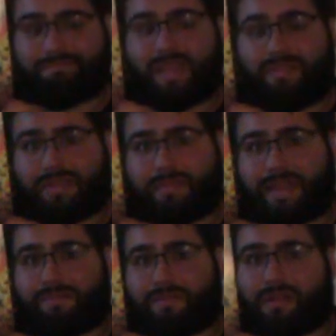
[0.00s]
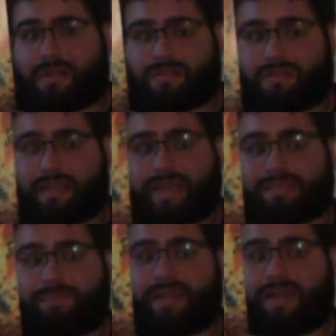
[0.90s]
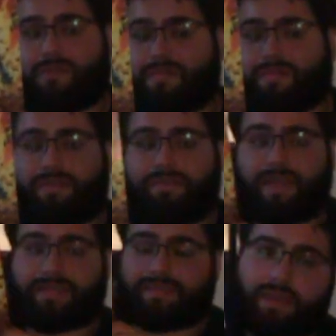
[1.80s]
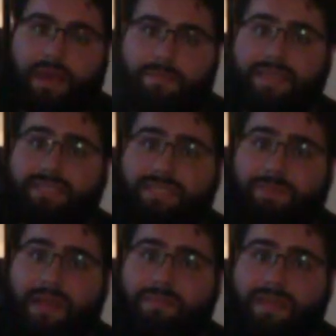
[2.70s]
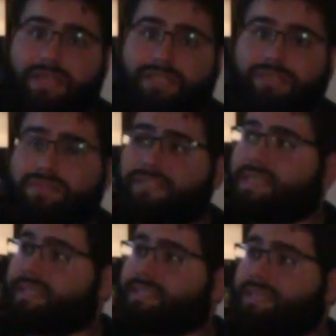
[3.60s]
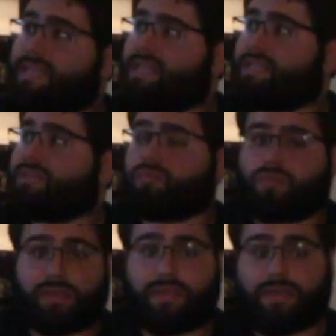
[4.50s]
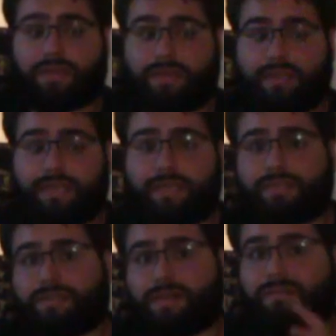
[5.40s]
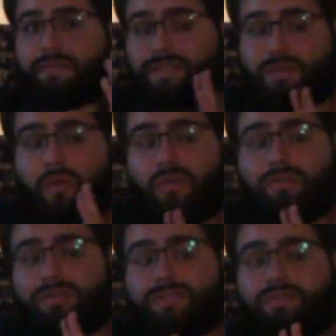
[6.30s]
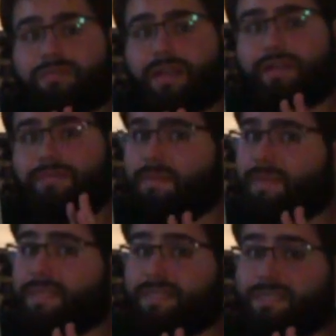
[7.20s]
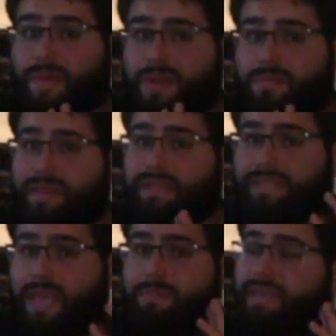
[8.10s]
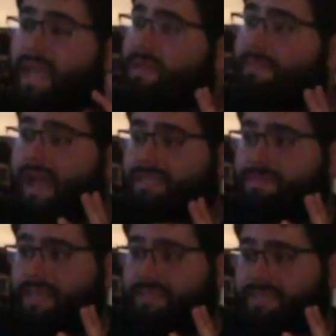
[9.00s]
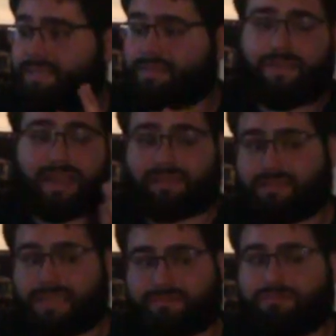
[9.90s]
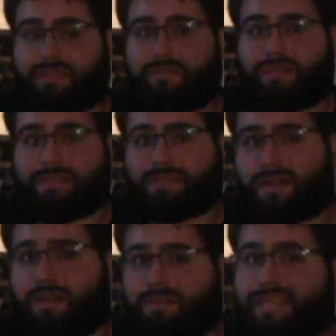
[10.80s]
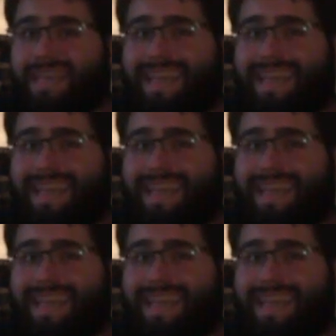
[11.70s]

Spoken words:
I recommend it for hardcore X-Men and Wolverine fans. Amazing Spider-Man issue 6 is really good. So this whole new run of the Amazing Spider-Man is him getting back to basics. In fact, that's really what it's called,